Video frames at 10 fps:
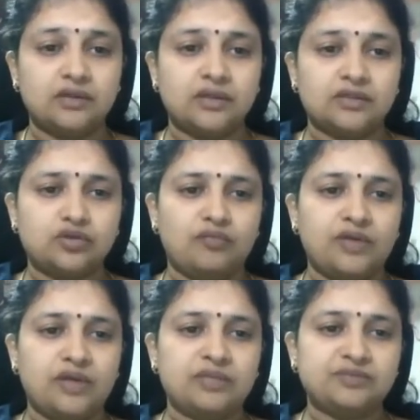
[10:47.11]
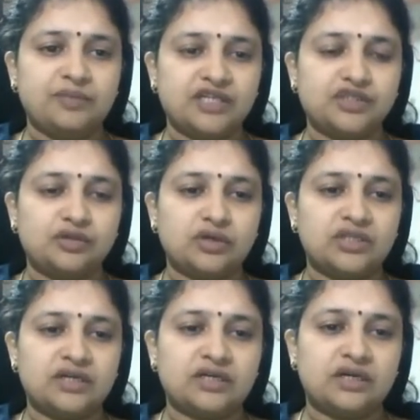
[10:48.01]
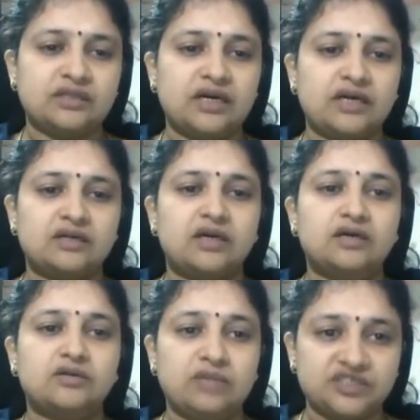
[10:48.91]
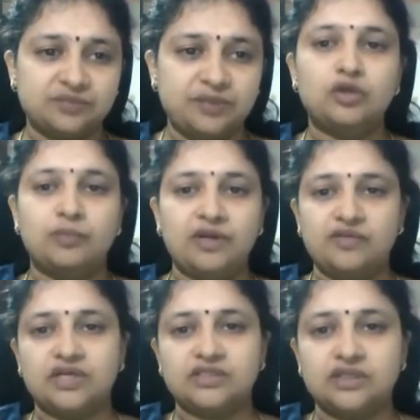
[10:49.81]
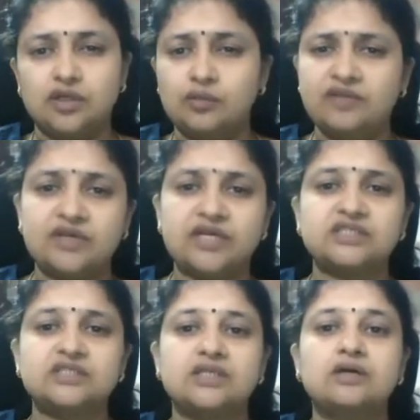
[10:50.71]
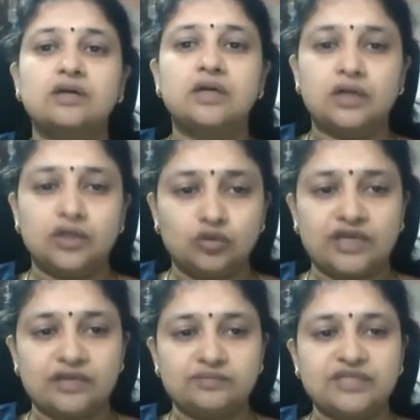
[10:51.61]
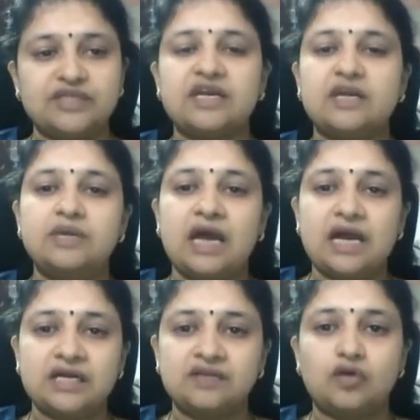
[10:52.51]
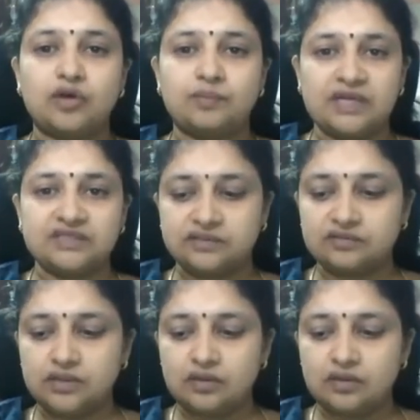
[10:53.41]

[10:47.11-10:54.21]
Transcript: So we must make sure that there must be humidification. Humidification, there are two types. It can be active or passive.